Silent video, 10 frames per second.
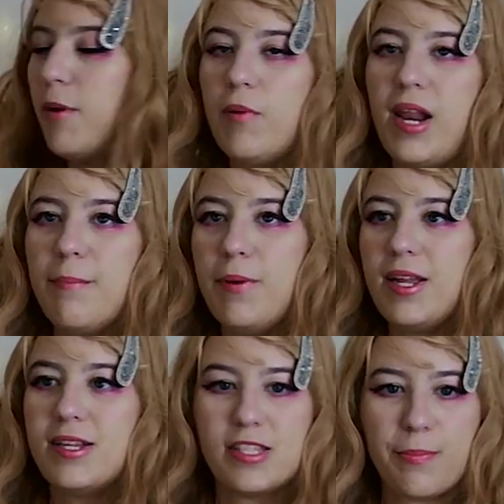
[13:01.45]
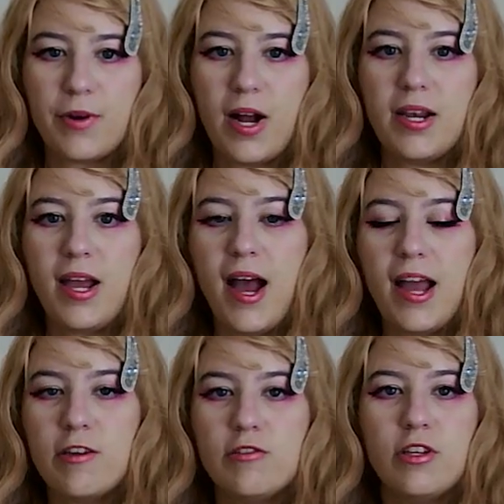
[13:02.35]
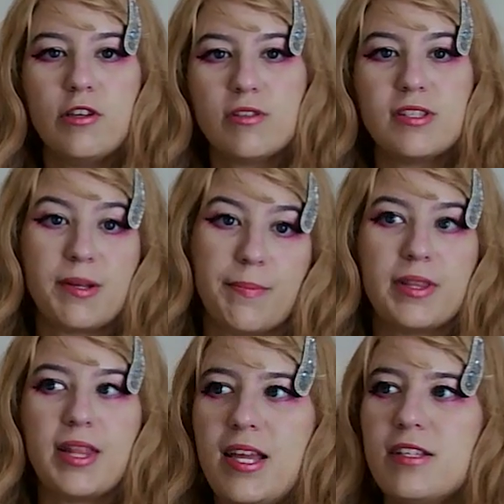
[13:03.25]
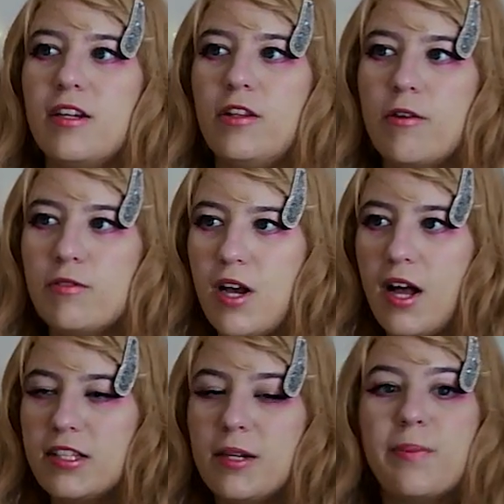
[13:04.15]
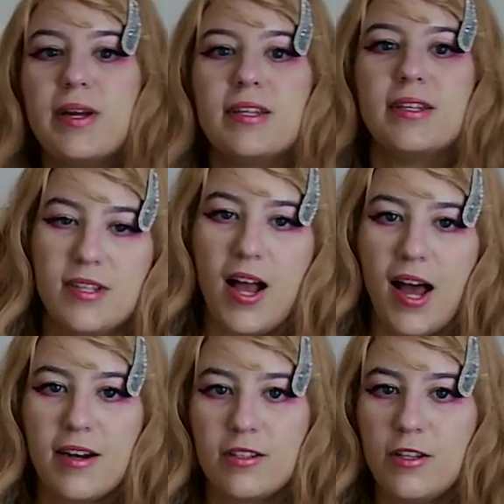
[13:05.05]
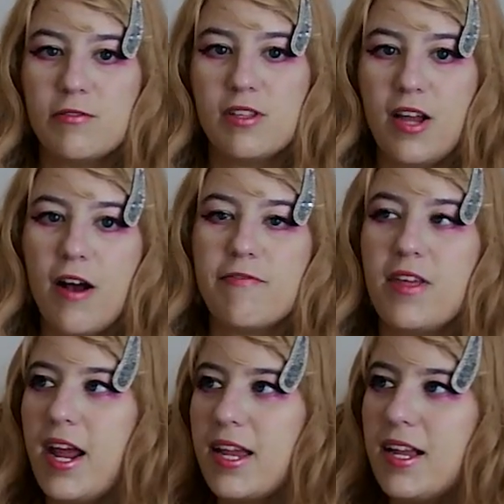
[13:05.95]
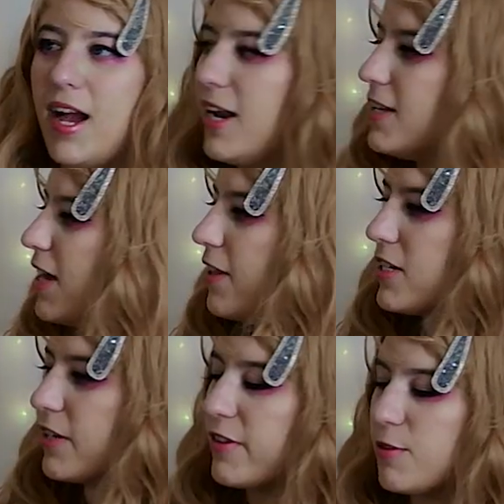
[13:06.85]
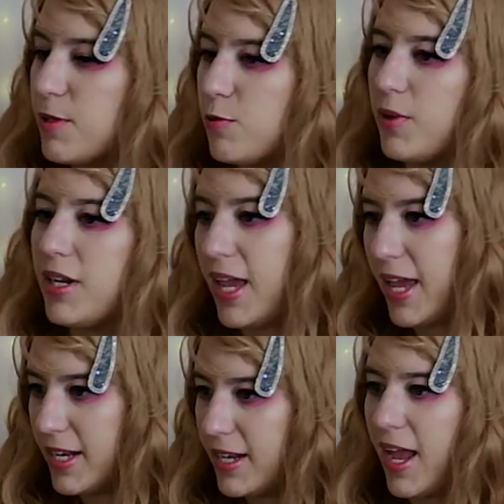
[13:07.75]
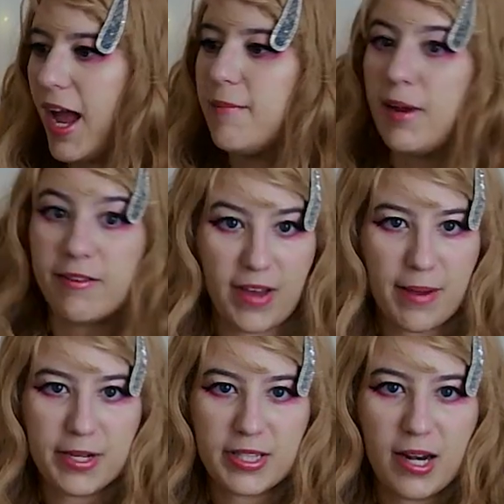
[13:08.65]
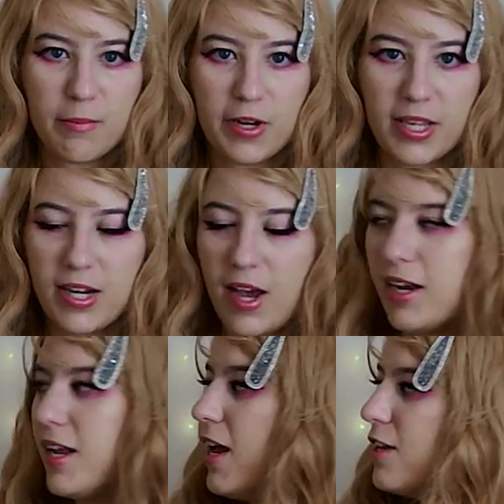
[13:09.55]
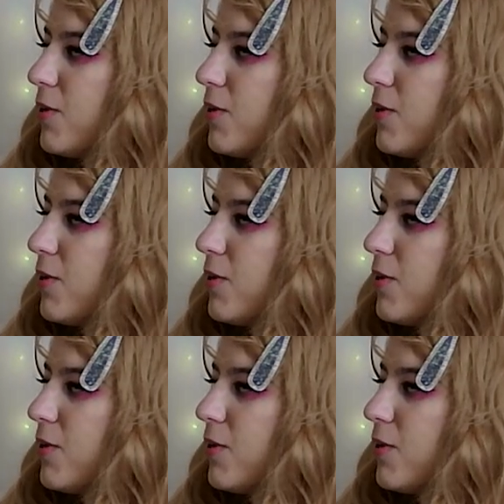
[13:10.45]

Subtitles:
But when I'm putting a zipper on, I usually use a zipper is a close color but not close enough that I can kind of tell the difference between it and my fabric that I'm working on.